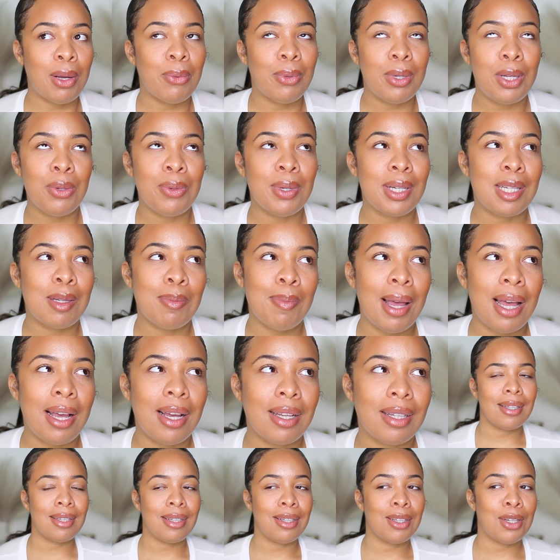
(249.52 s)
what do you
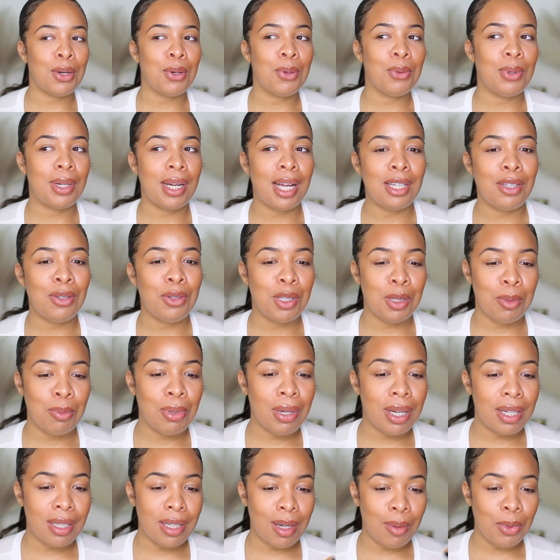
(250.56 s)
expect? You know, when I use a
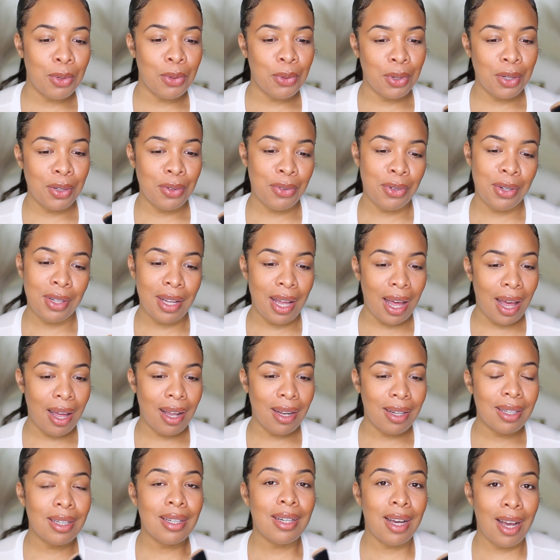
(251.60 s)
brush, I'm going for that
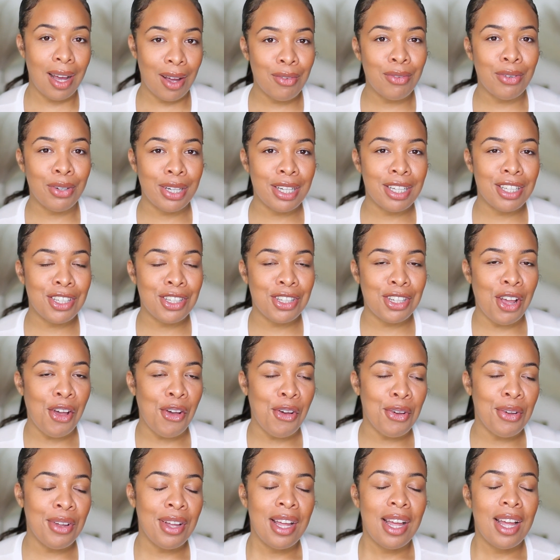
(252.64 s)
coverage.
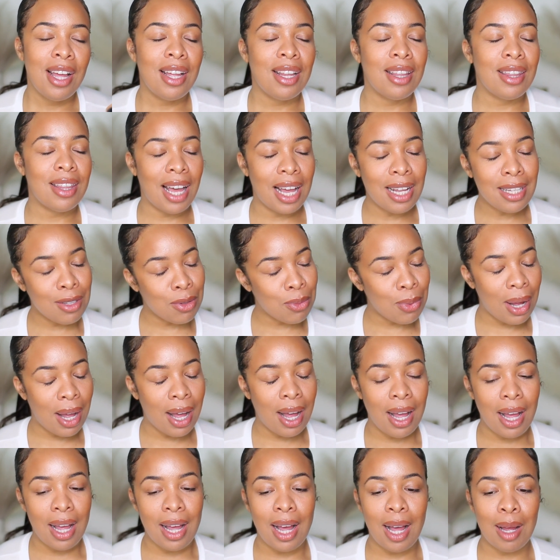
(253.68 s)
So that's
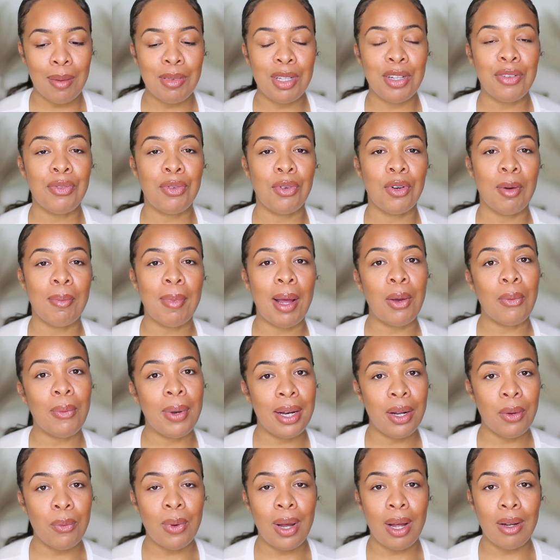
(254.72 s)
why I opted for my
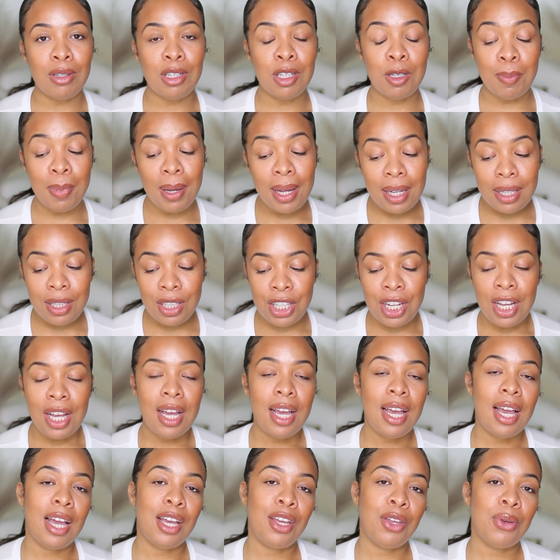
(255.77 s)
Wet n Wild sponge.
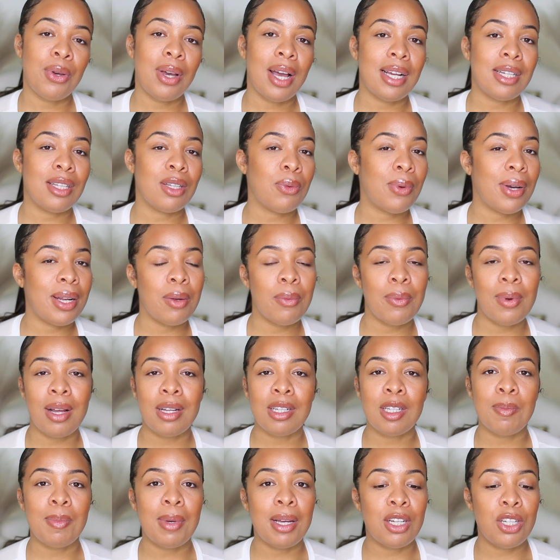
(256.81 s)
And you guys, the Wet n
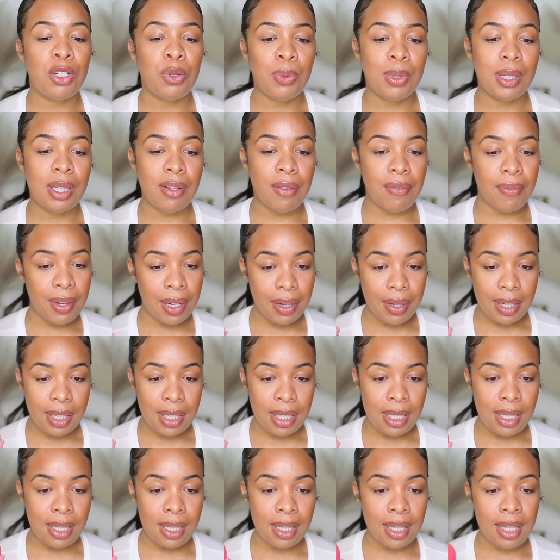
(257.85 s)
Wild sponge was very
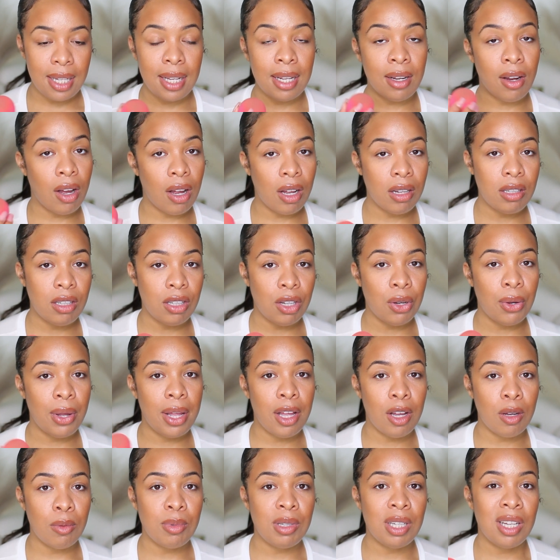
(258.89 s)
decent. It also
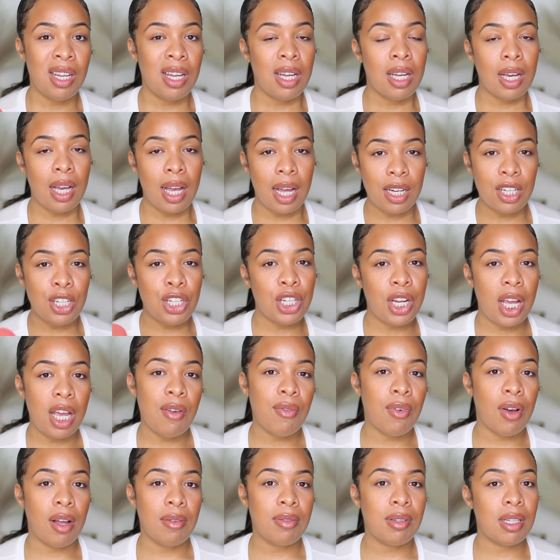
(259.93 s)
helped kind of
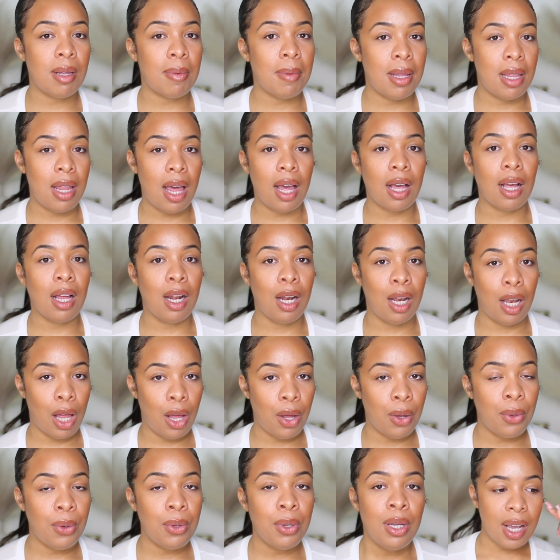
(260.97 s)
shave off some of that
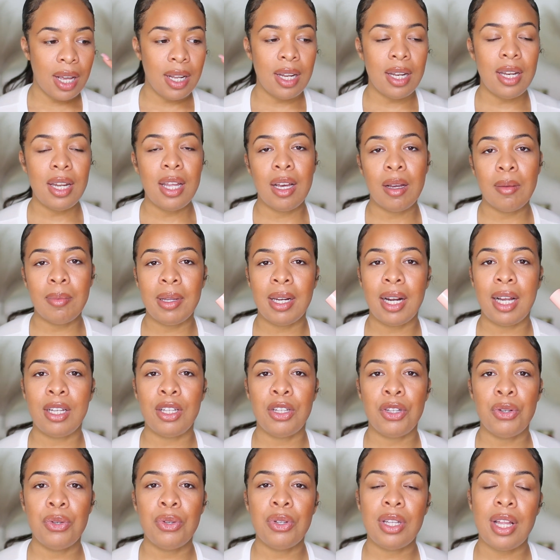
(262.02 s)
glow. It didn't help that I
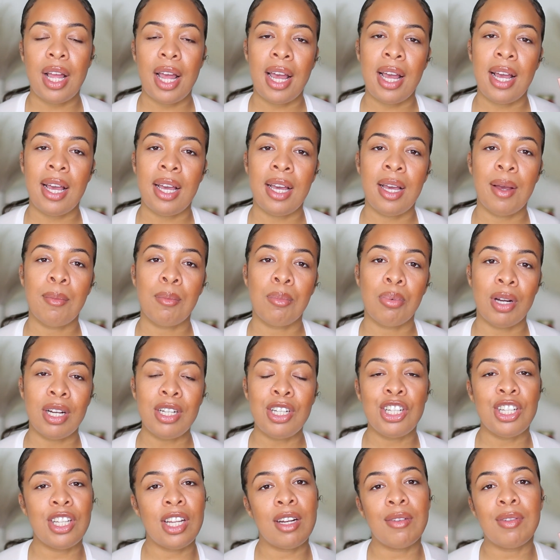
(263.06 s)
used a
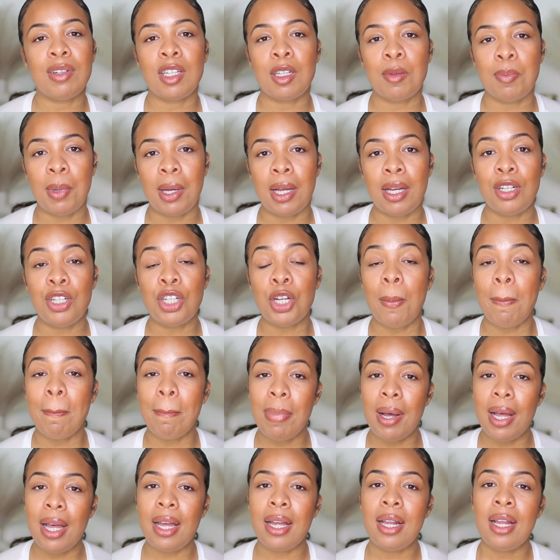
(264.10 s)
brush instead of a sponge,
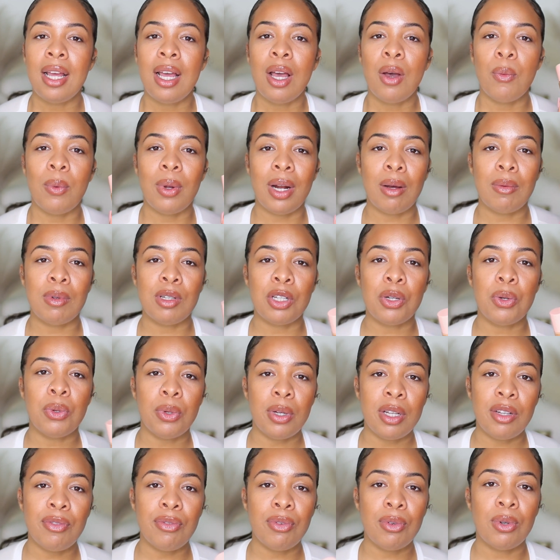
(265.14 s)
but what I was
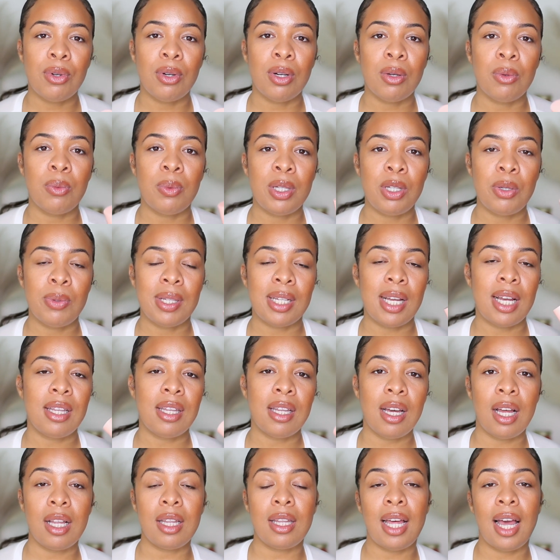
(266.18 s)
going for, which was, I
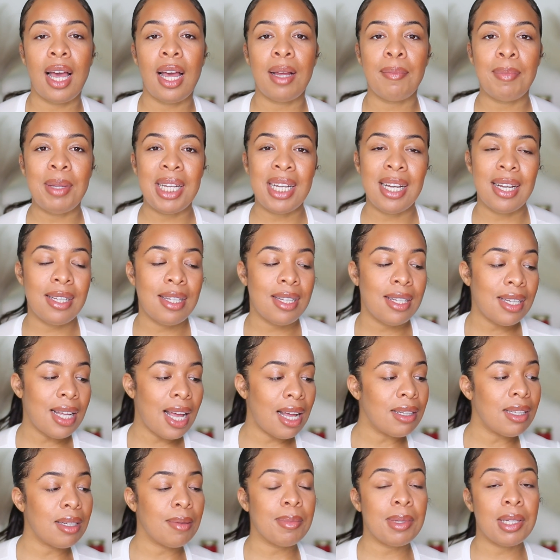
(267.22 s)
thought that because this
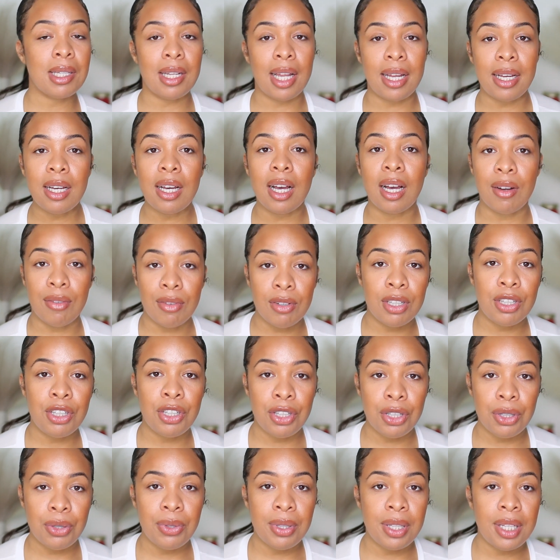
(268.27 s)
has some slight coverage
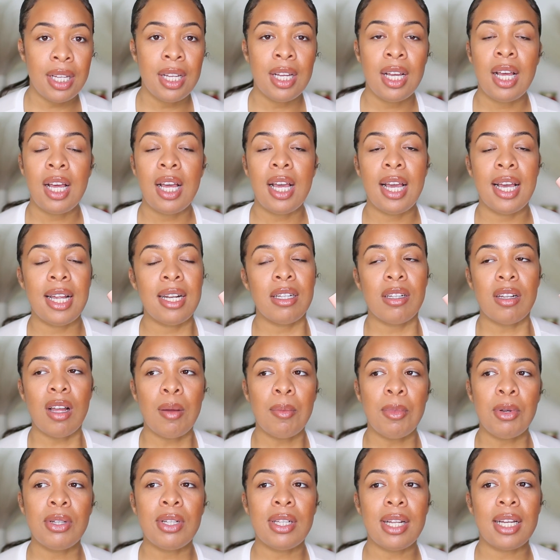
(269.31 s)
to it, it is
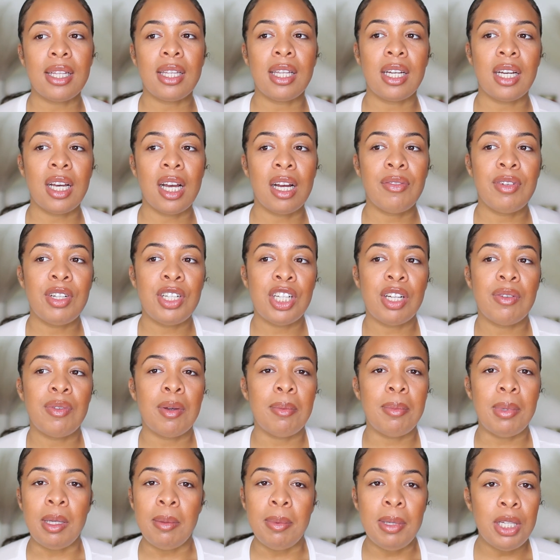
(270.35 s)
almost like the coverage of a
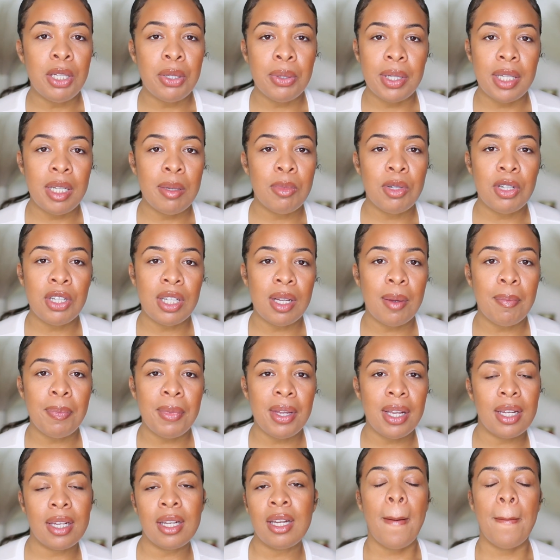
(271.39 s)
BB cream or
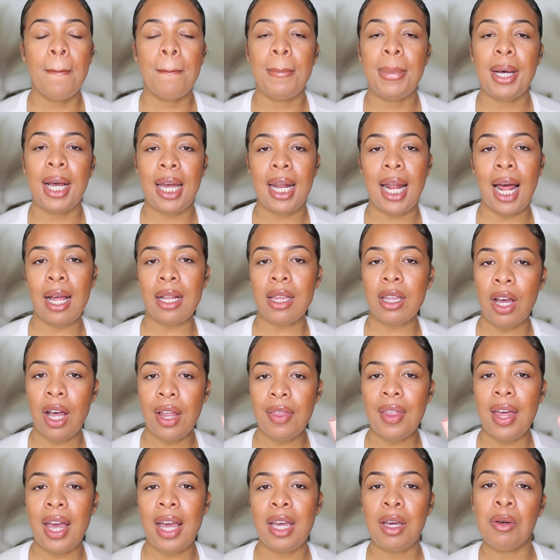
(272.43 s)
something, but I
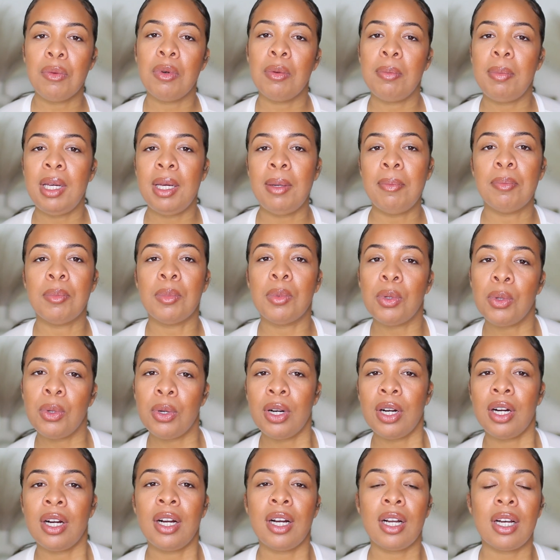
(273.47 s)
thought that it would be
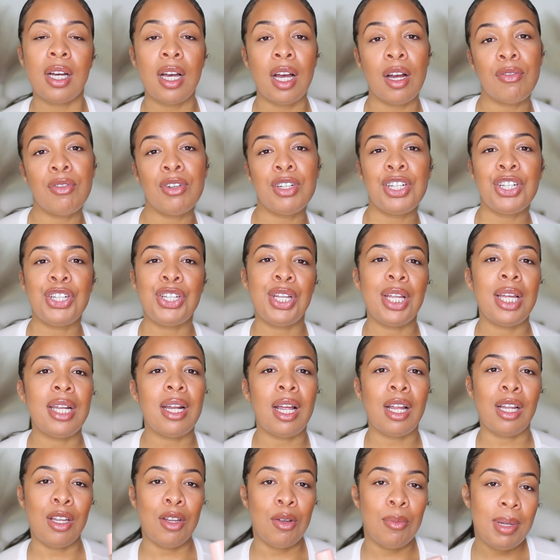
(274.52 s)
more coverage than
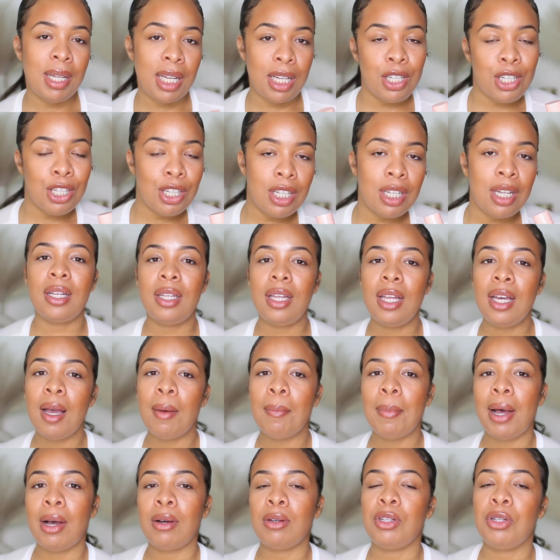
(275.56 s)
illumination. The thing
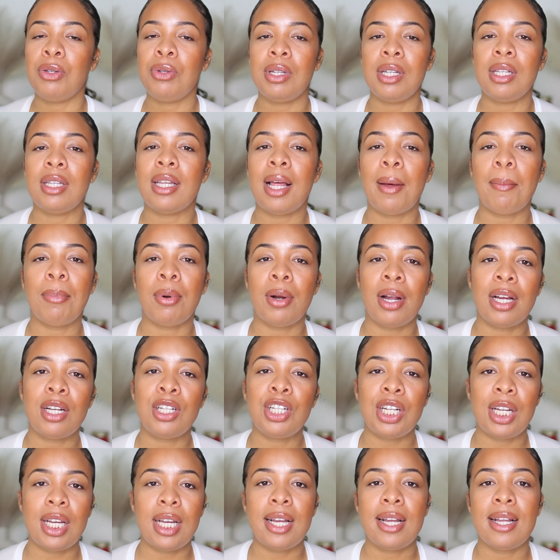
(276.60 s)
about using that
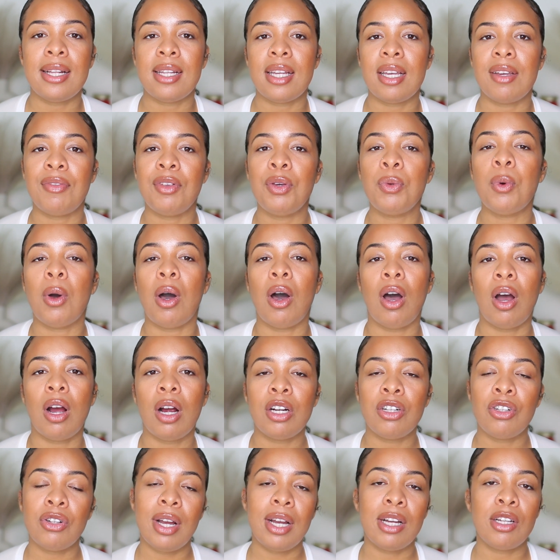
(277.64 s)
brush is if you
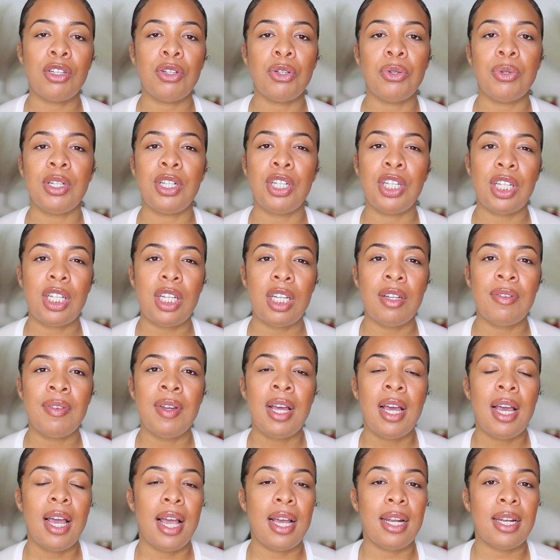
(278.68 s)
are trying to achieve
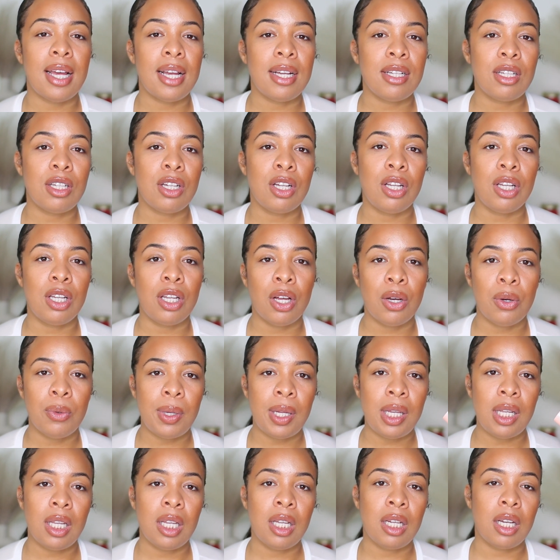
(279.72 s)
a nice
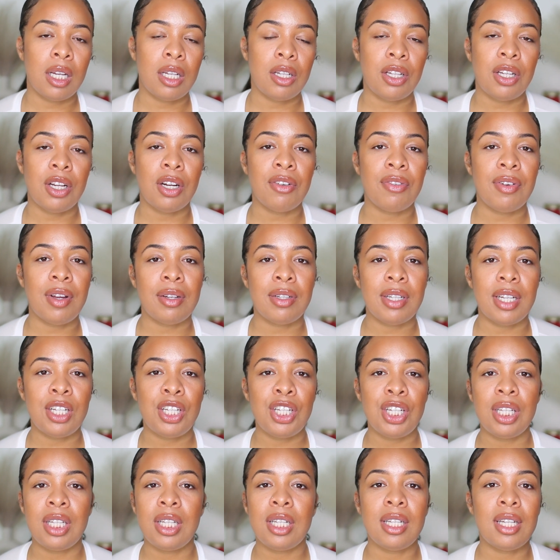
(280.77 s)
glowy look under your
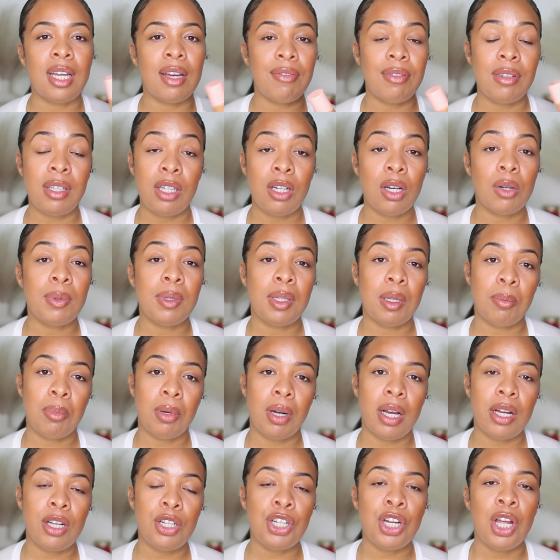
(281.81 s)
foundation, then definitely go with the
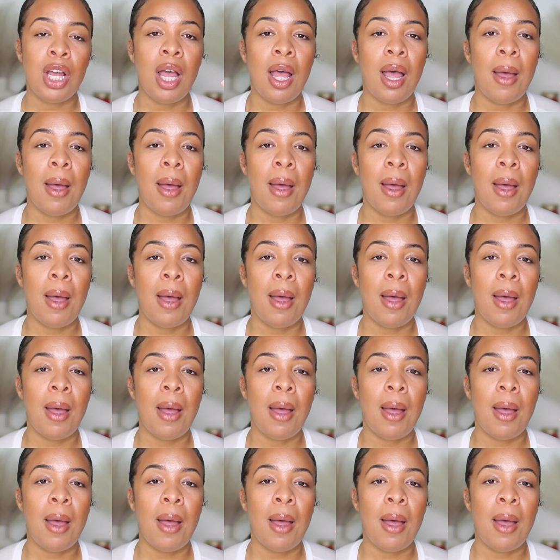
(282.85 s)
brush.